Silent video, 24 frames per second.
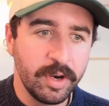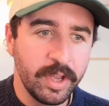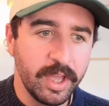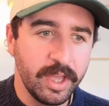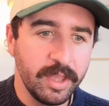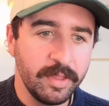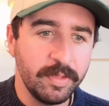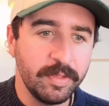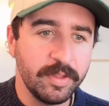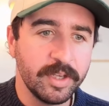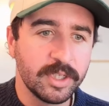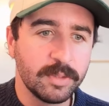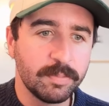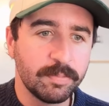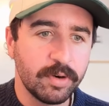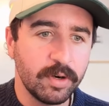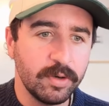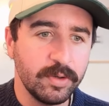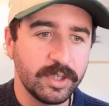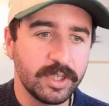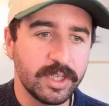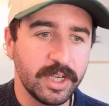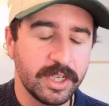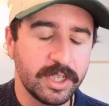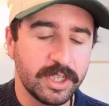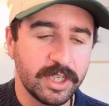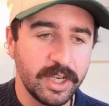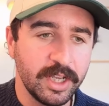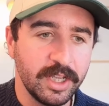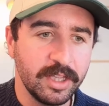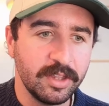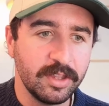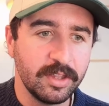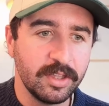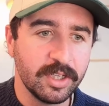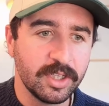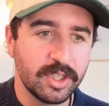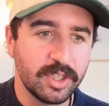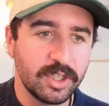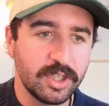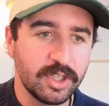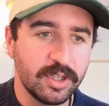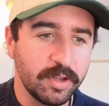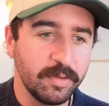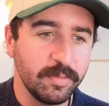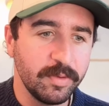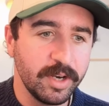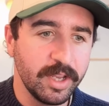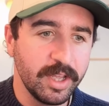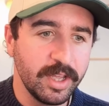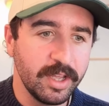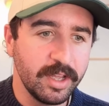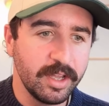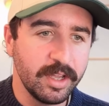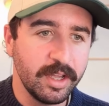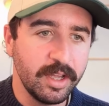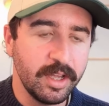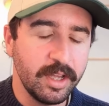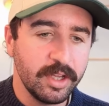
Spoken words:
in this process, in this document here,